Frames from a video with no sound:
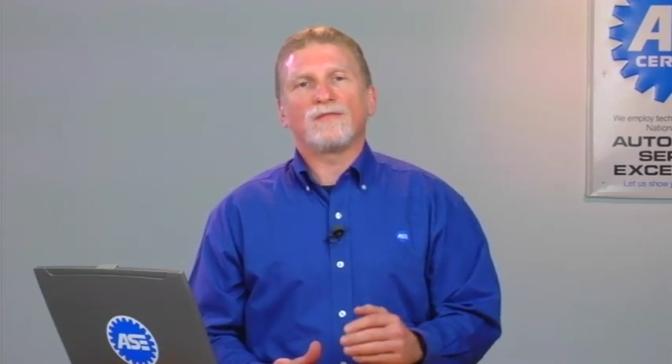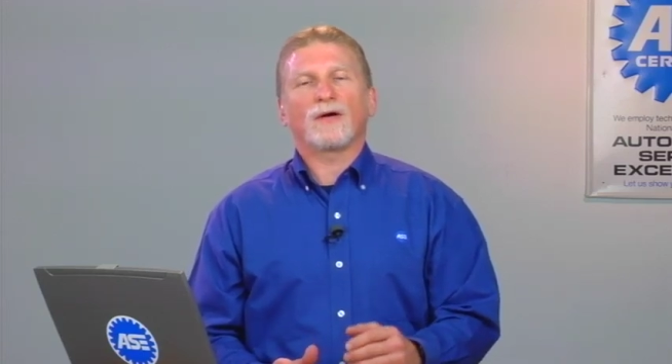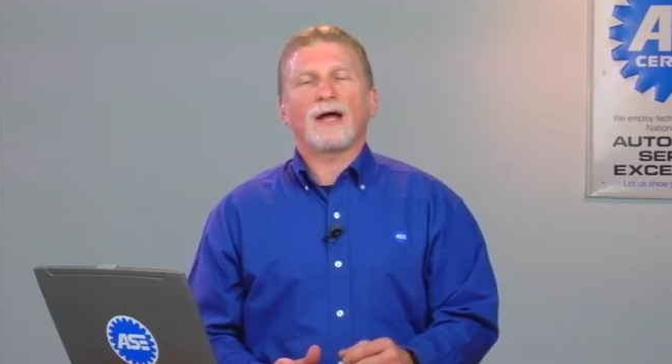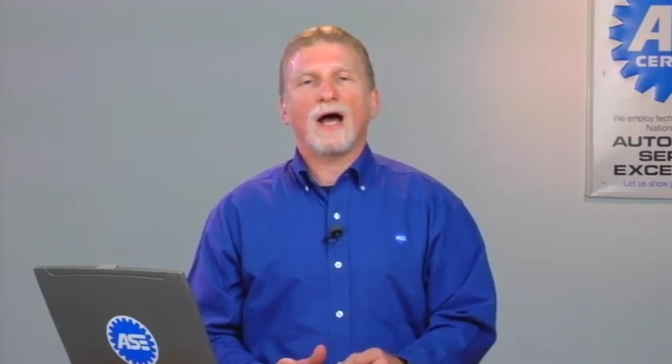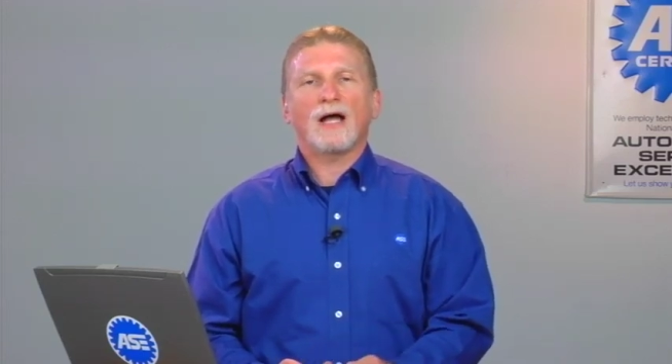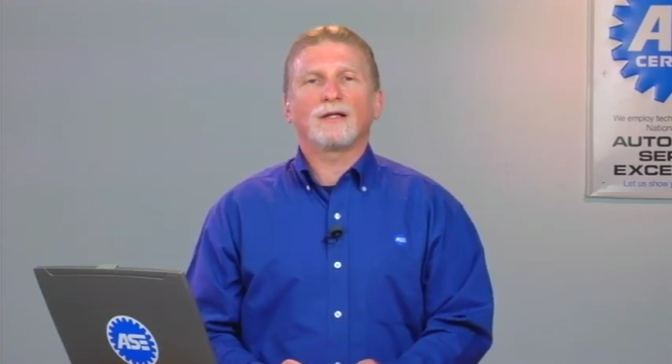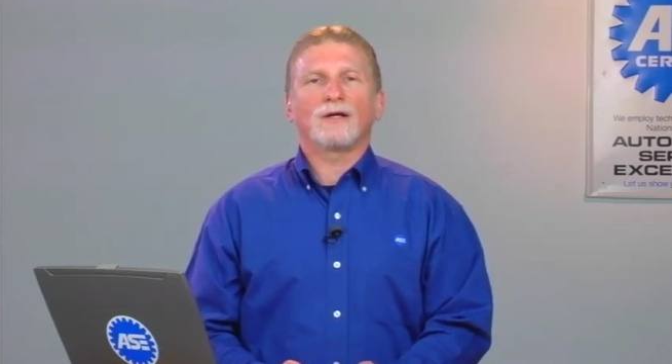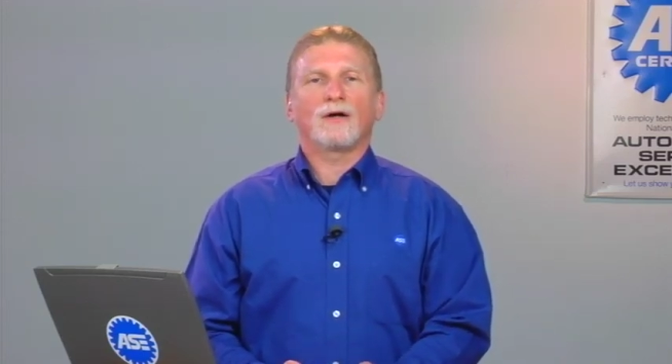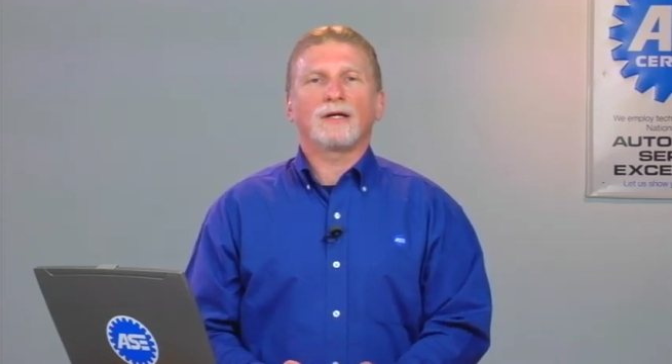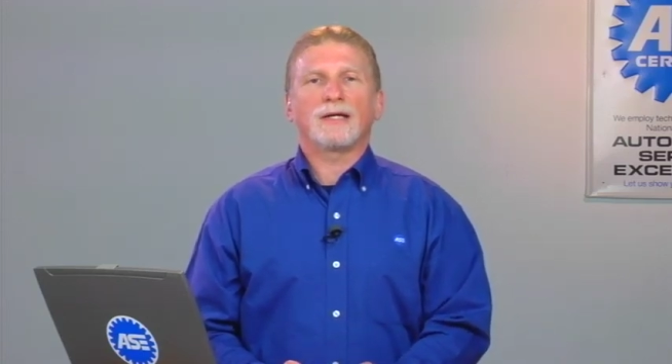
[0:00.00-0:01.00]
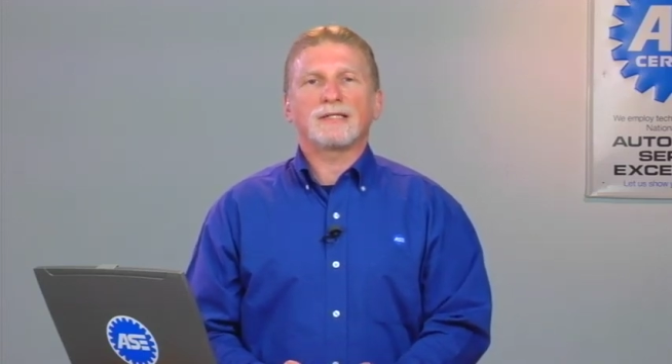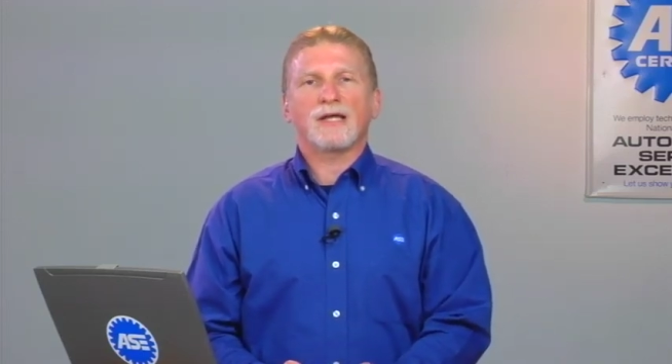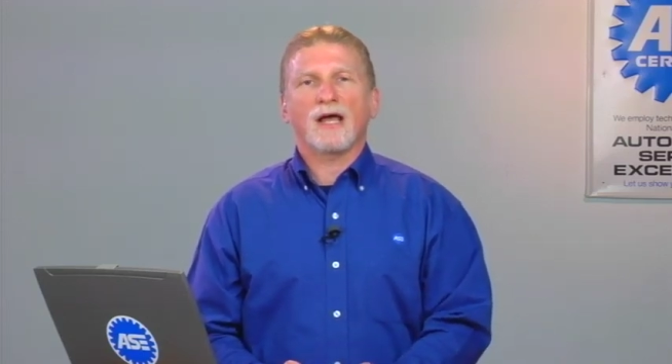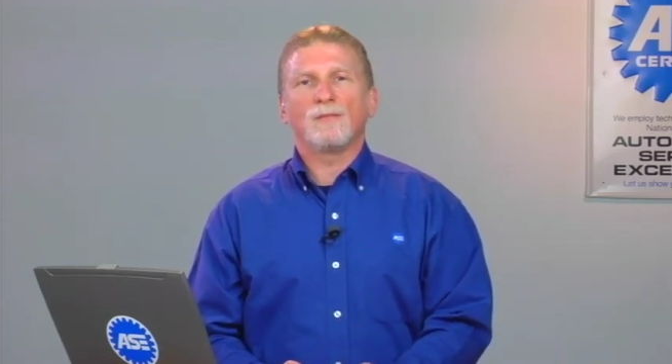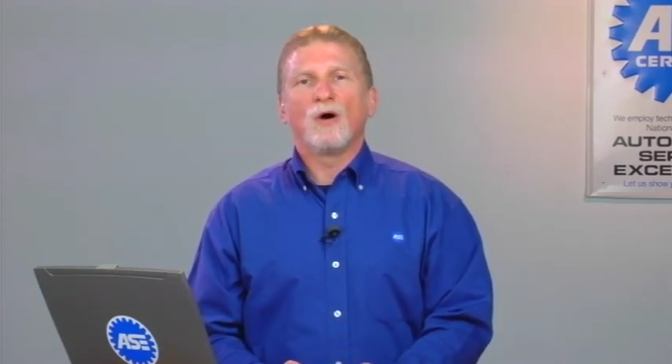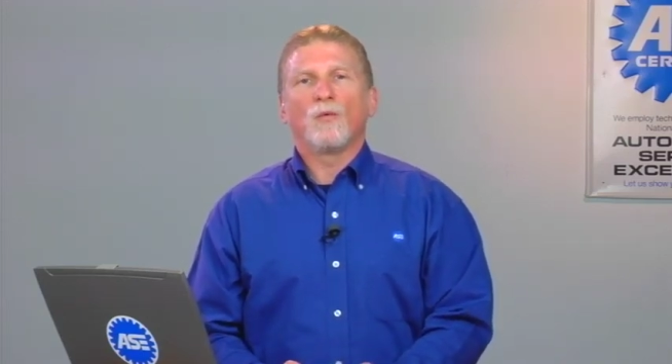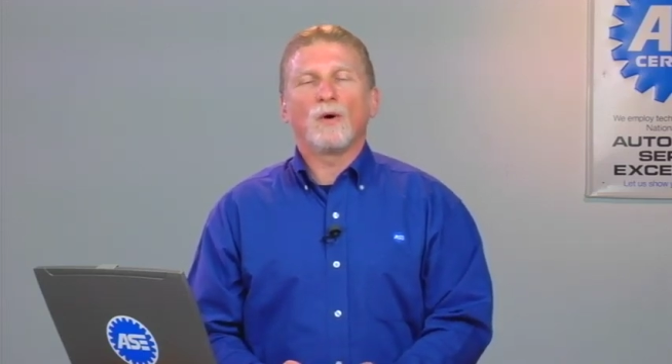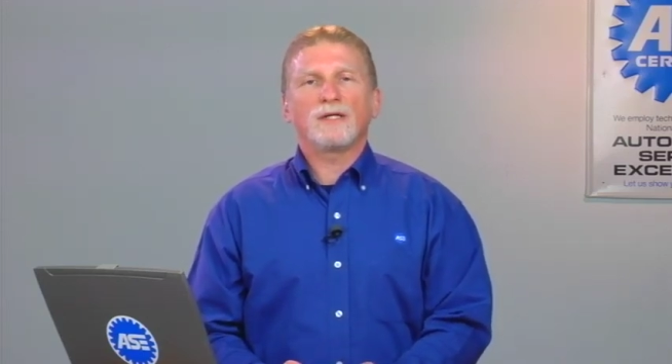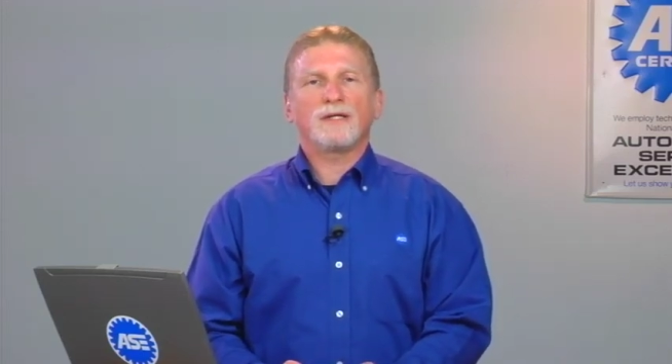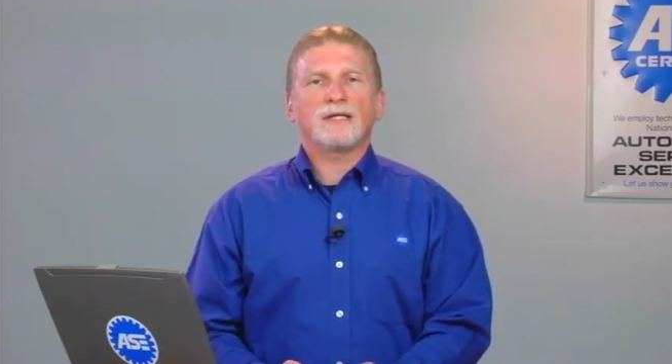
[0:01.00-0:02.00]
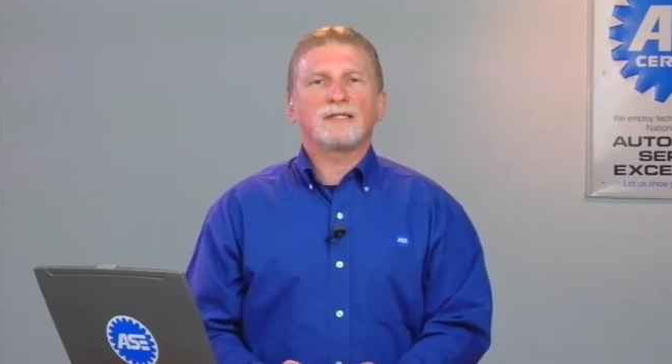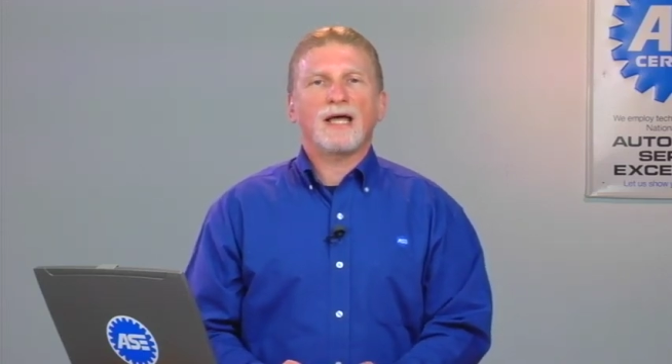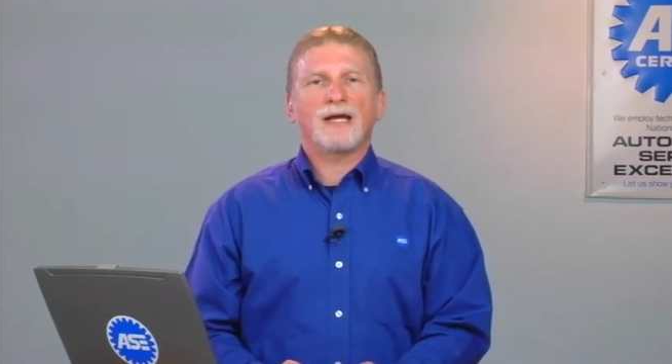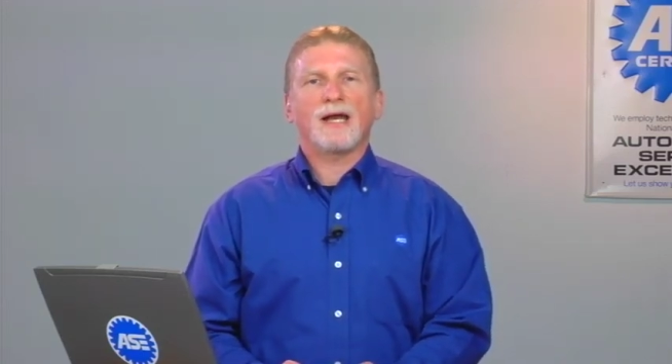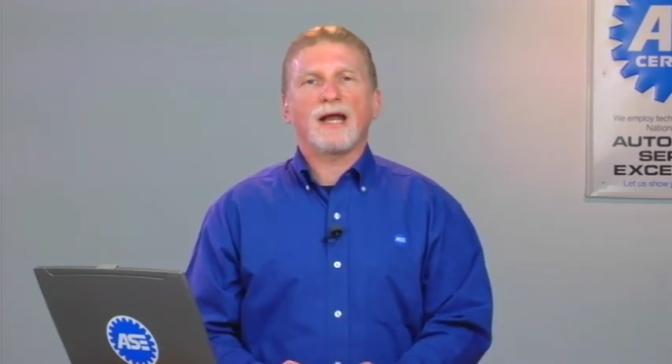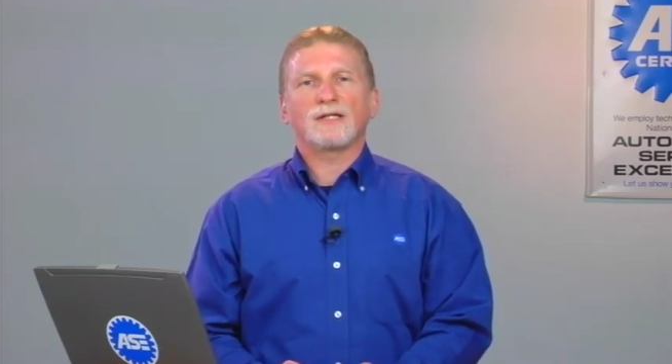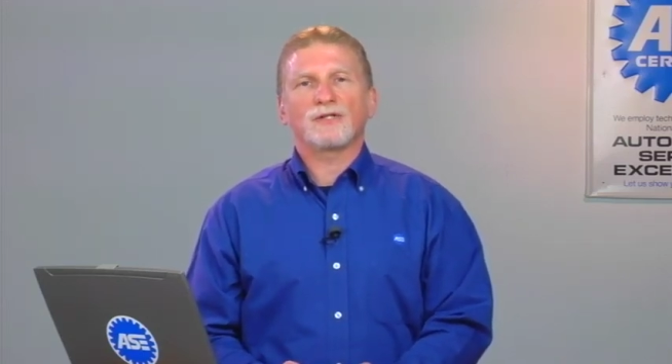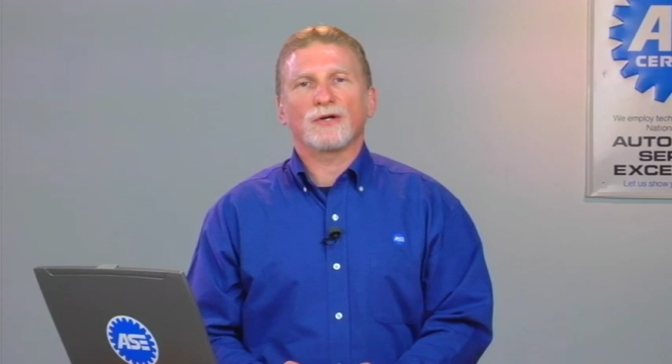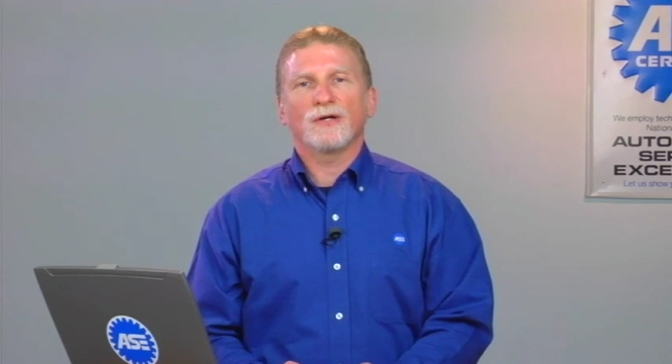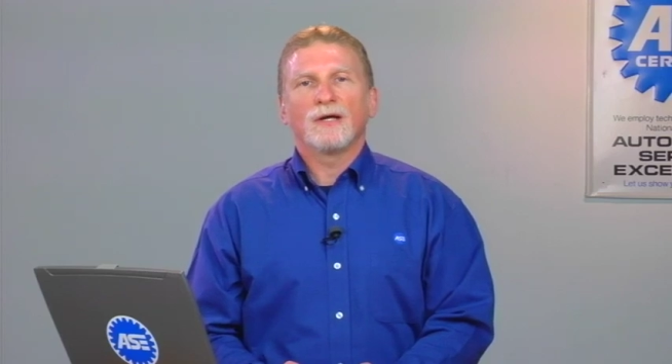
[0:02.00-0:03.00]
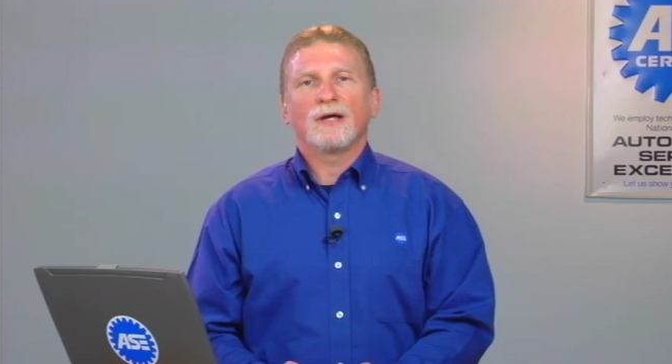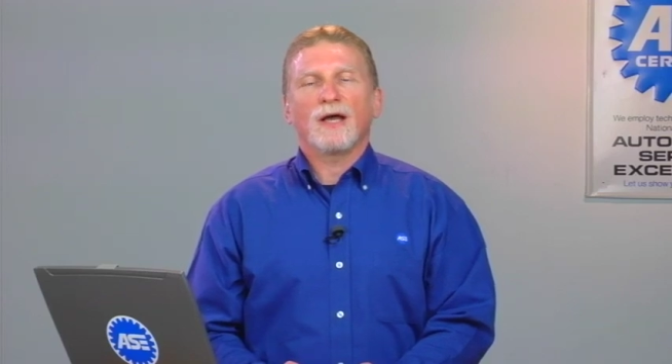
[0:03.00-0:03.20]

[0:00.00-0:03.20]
very highly on an exam went to the intended answer,